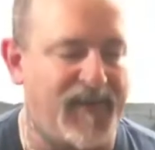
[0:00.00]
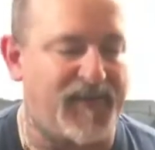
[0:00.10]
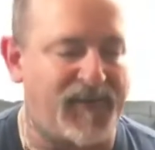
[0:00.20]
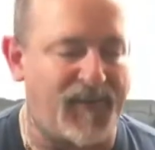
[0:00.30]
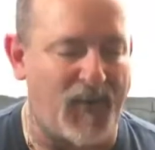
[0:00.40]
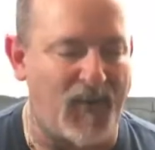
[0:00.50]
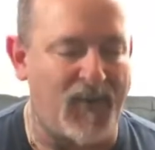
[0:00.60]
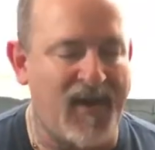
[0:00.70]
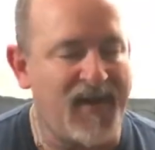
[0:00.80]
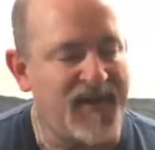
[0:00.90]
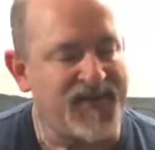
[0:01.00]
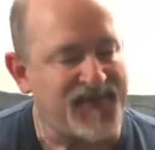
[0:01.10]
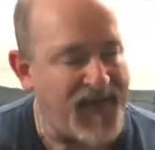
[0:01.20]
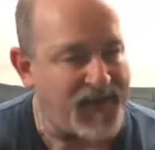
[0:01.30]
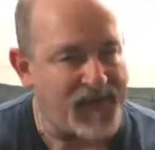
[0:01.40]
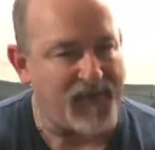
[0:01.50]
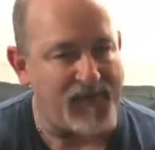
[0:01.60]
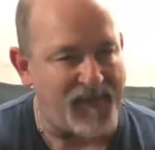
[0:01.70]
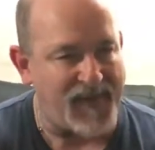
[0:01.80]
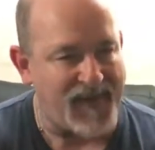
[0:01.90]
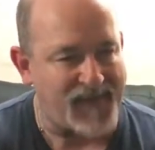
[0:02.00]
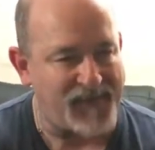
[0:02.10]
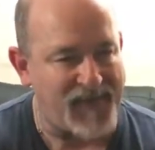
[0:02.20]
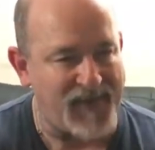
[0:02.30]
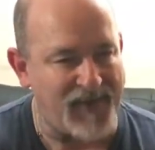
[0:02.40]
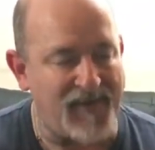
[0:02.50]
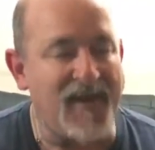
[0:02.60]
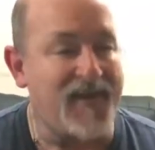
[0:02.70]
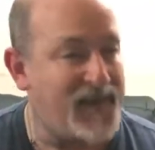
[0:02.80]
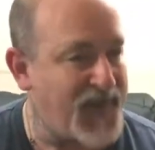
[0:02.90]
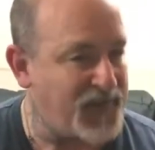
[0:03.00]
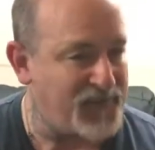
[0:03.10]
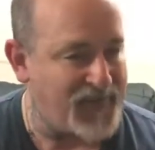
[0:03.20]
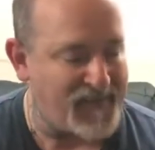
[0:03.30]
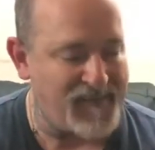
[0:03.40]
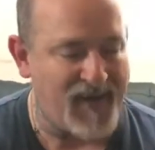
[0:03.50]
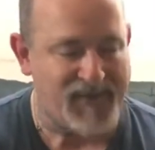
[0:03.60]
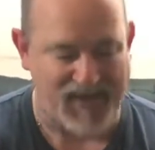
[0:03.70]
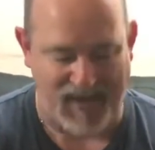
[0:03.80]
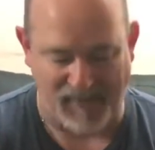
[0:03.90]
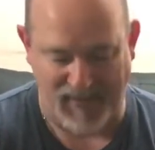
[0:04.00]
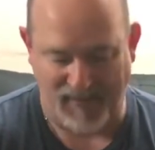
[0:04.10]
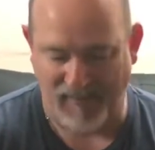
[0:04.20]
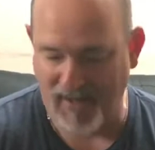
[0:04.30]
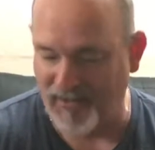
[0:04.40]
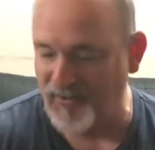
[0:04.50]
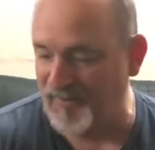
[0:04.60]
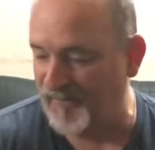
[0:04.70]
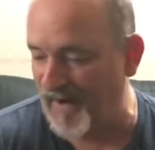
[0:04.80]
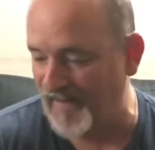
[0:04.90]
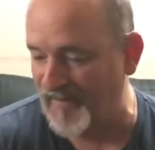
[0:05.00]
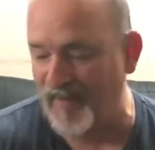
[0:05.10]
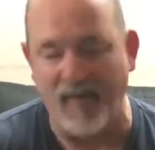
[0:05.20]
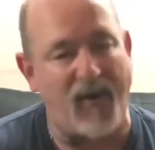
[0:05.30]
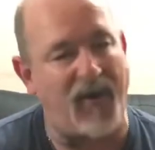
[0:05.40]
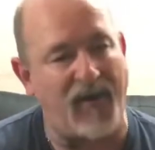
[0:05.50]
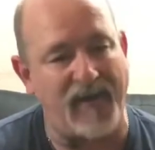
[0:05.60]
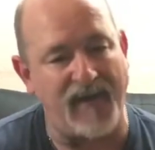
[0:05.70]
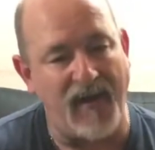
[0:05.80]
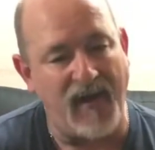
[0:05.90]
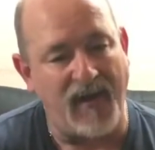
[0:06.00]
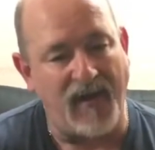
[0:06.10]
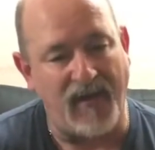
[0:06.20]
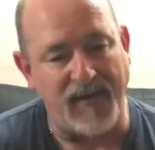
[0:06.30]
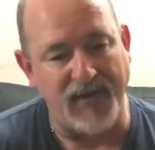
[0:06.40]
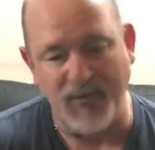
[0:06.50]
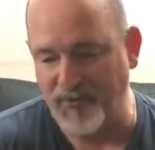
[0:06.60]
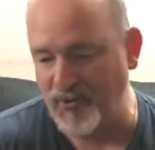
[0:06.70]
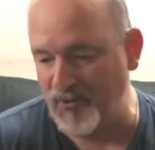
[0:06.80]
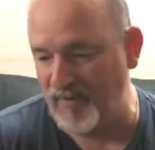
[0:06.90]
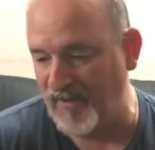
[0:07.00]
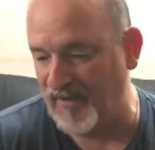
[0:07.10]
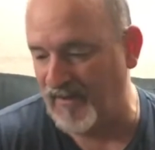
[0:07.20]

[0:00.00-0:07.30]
So stay tuned for my next video. Thank you very much, Emily and Mike. You can find them on YouTube.